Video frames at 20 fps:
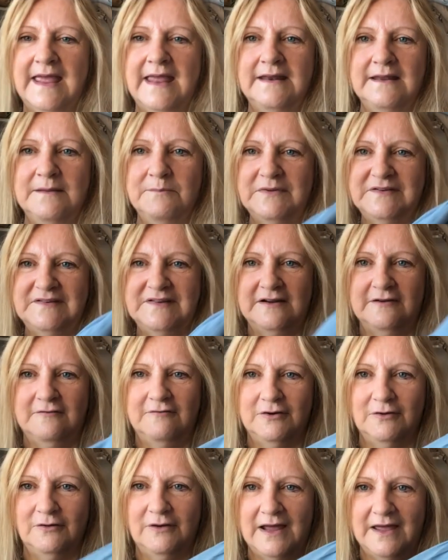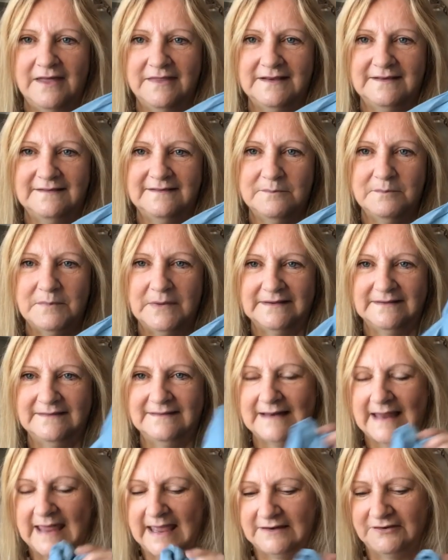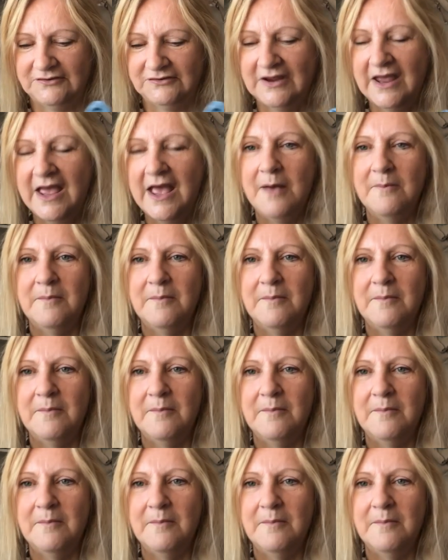any material like this in my stash,